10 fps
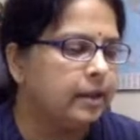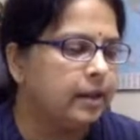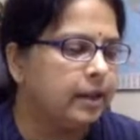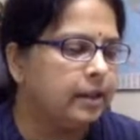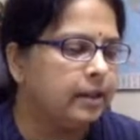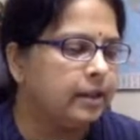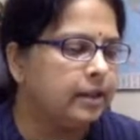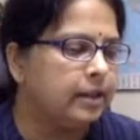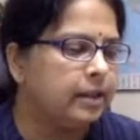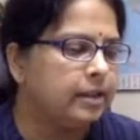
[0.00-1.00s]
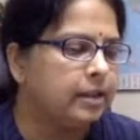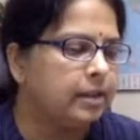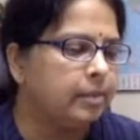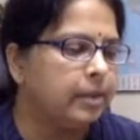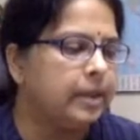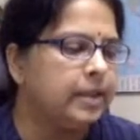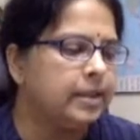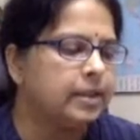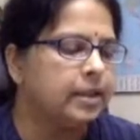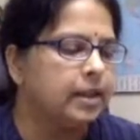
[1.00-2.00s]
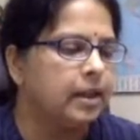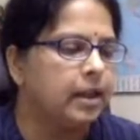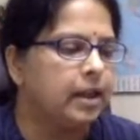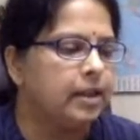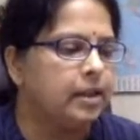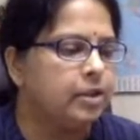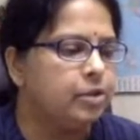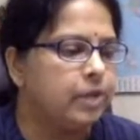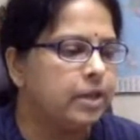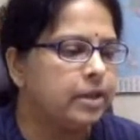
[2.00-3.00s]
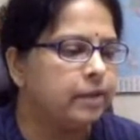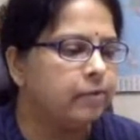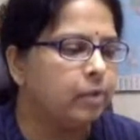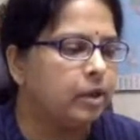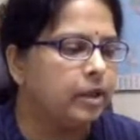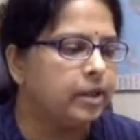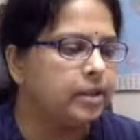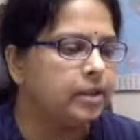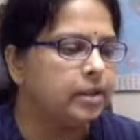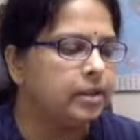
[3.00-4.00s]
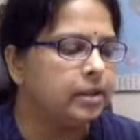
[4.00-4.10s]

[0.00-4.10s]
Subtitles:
and then it combines. And in a dual drive modulator,